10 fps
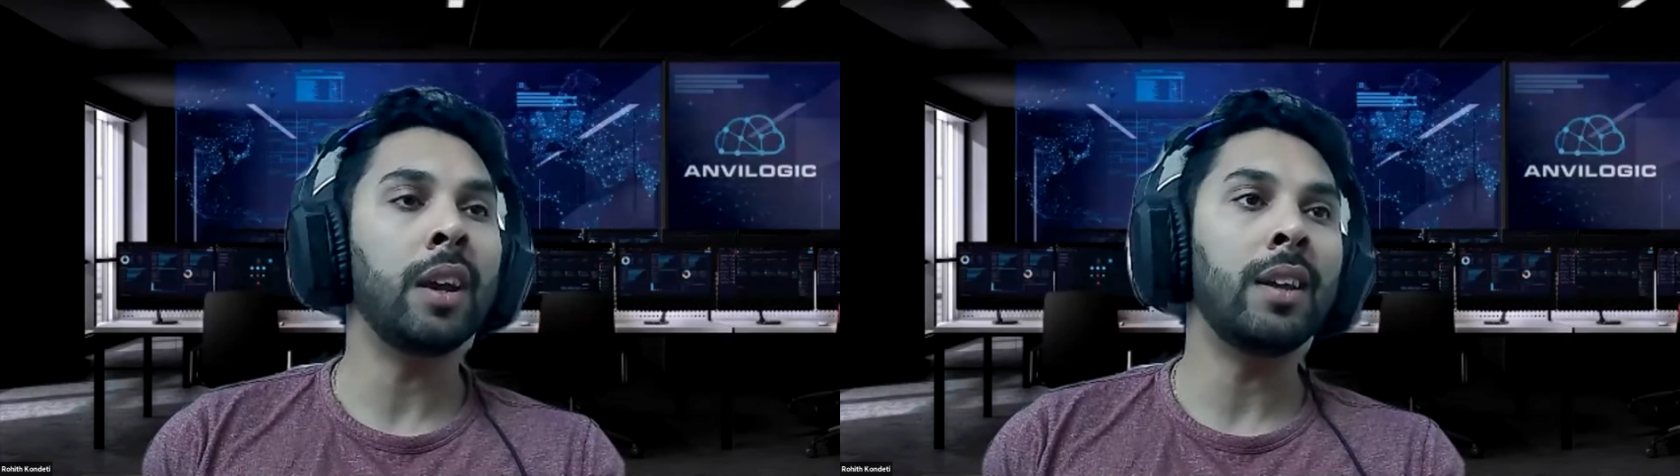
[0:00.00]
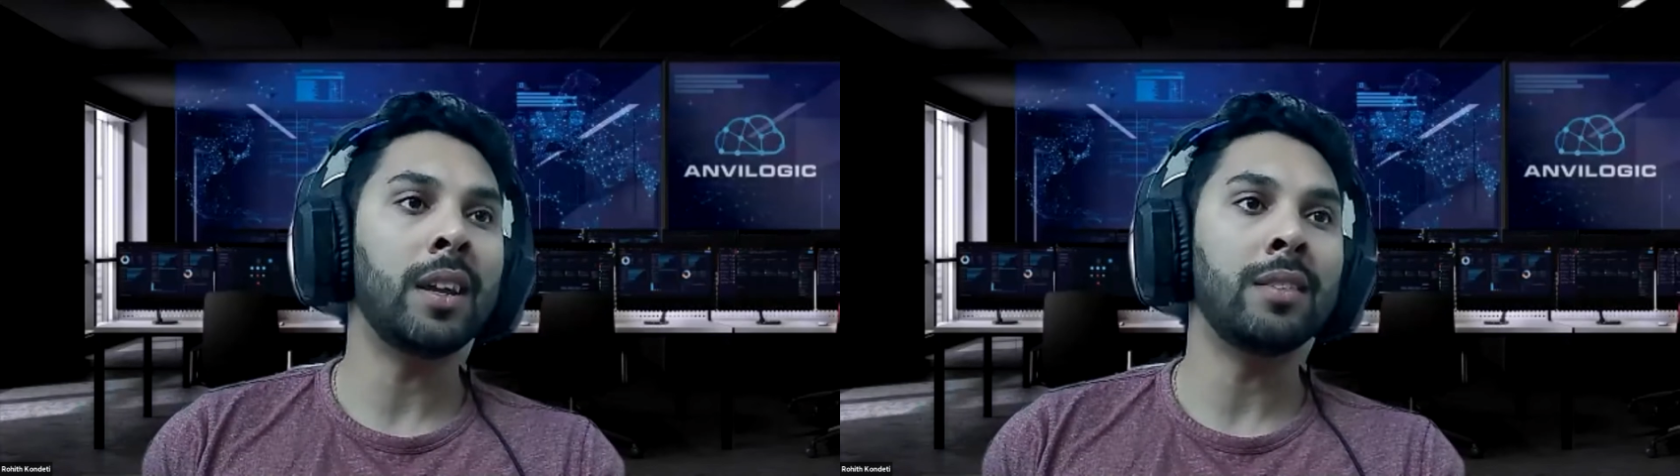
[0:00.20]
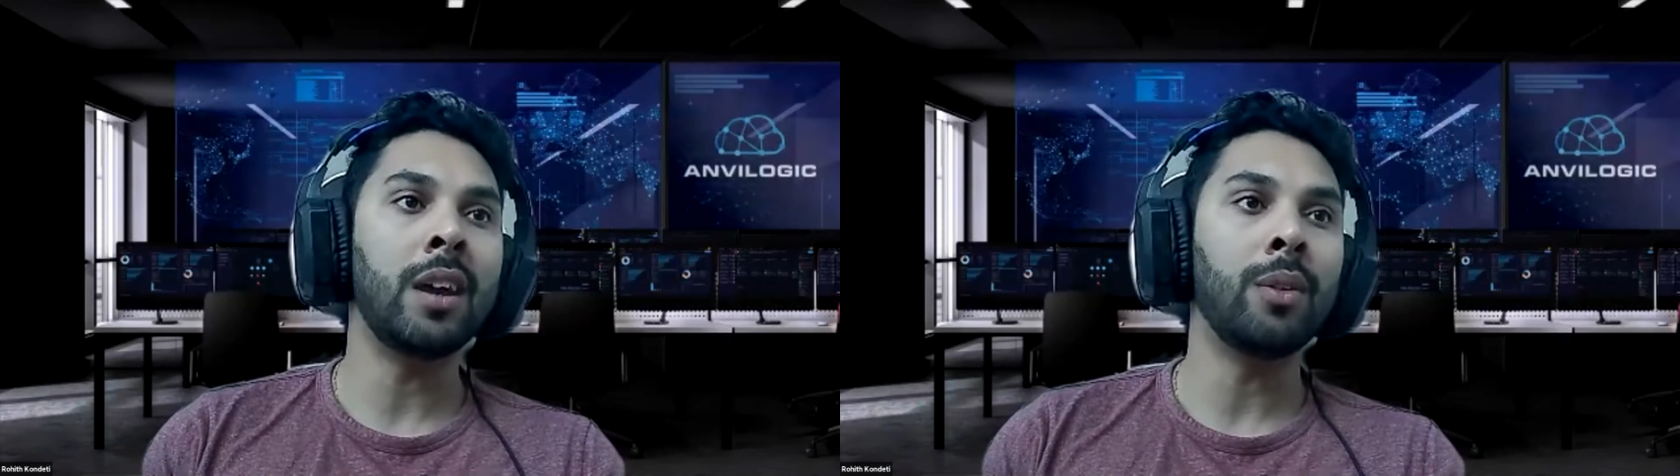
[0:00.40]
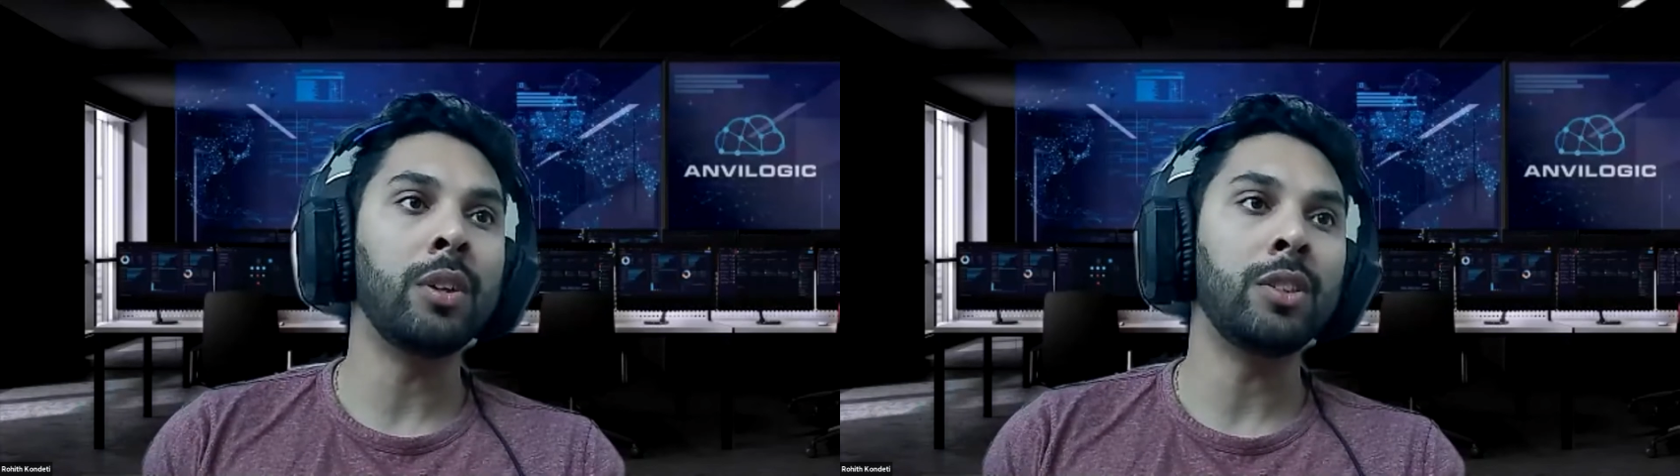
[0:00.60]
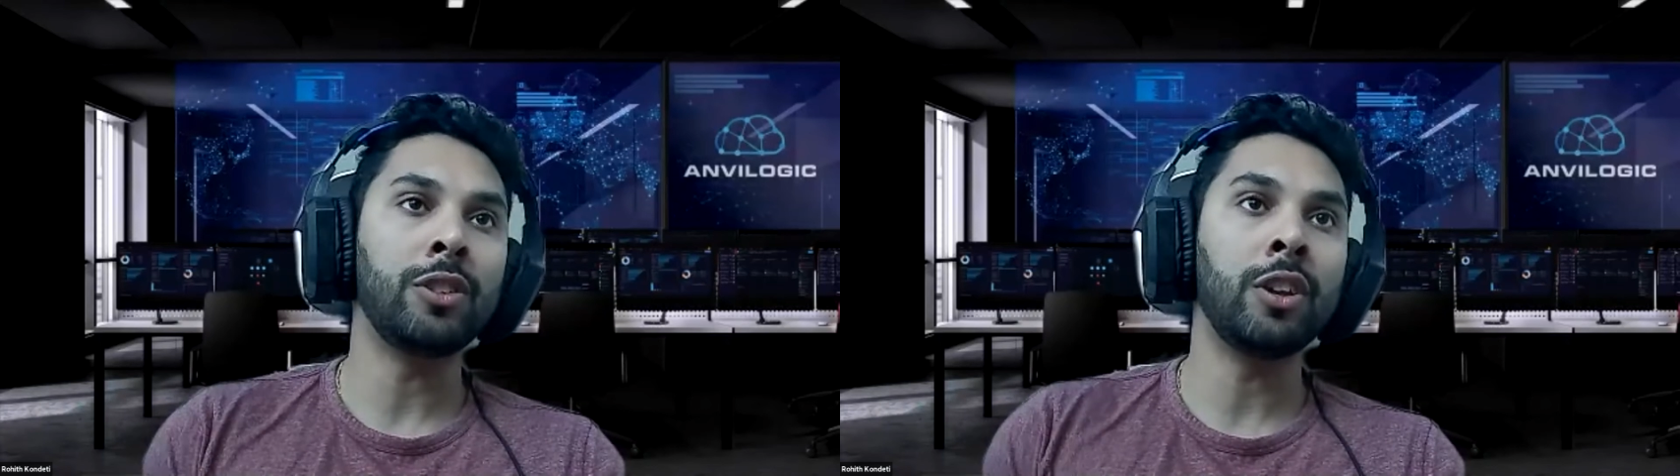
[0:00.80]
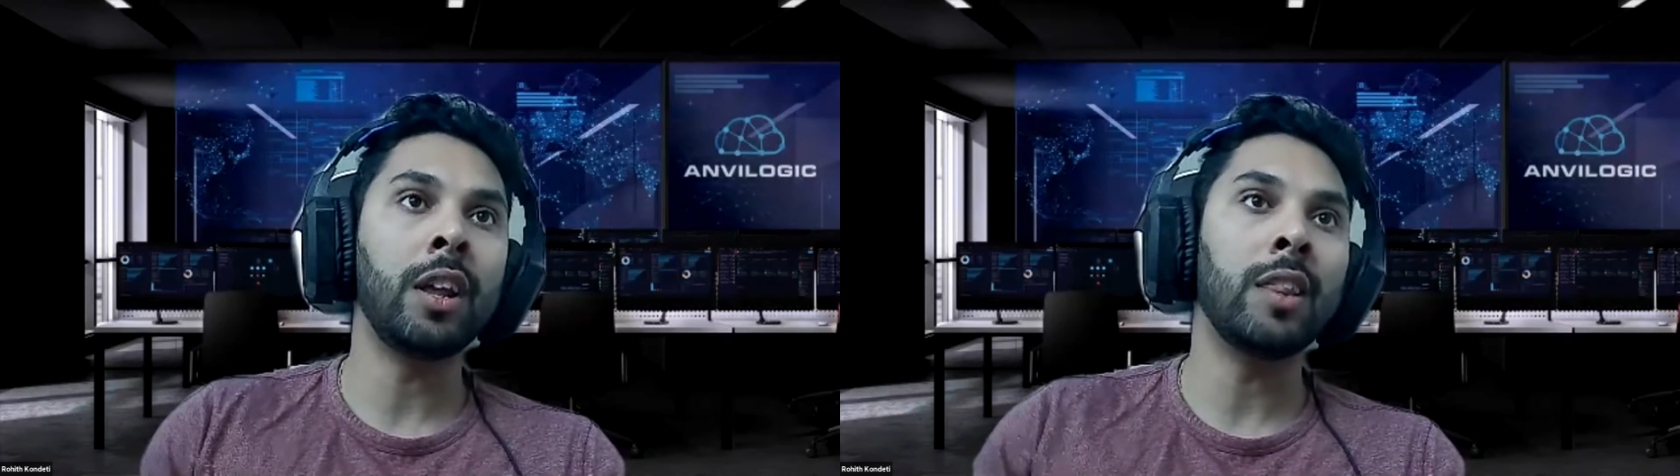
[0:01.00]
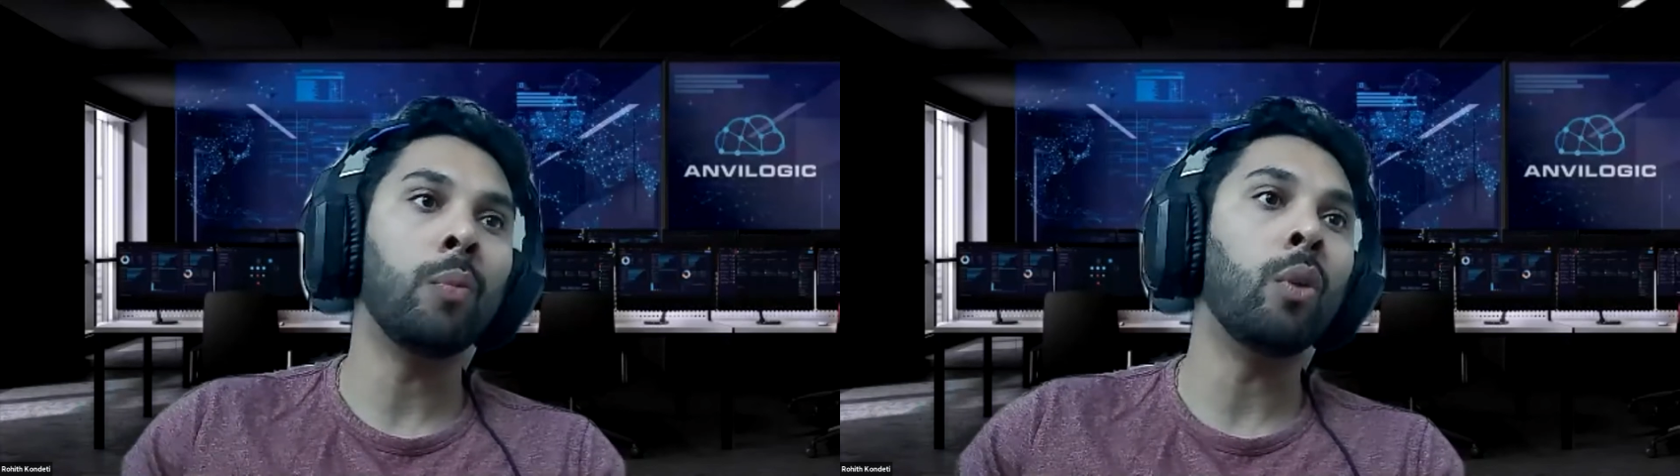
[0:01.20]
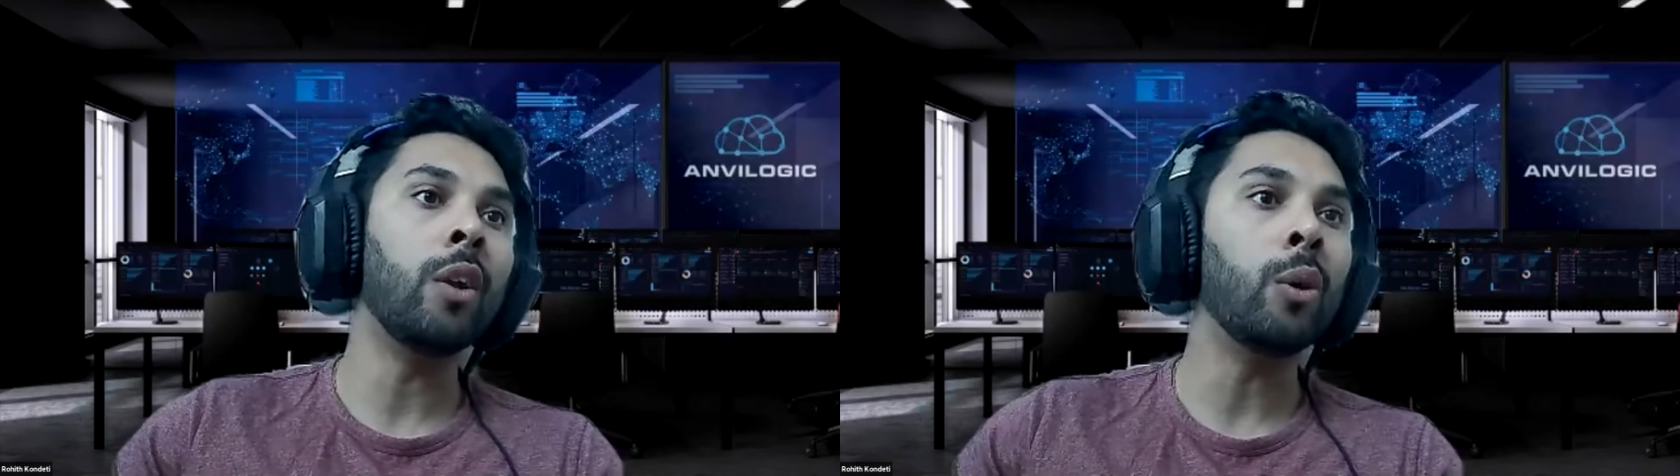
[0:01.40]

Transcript: right, that's not only just looking at that one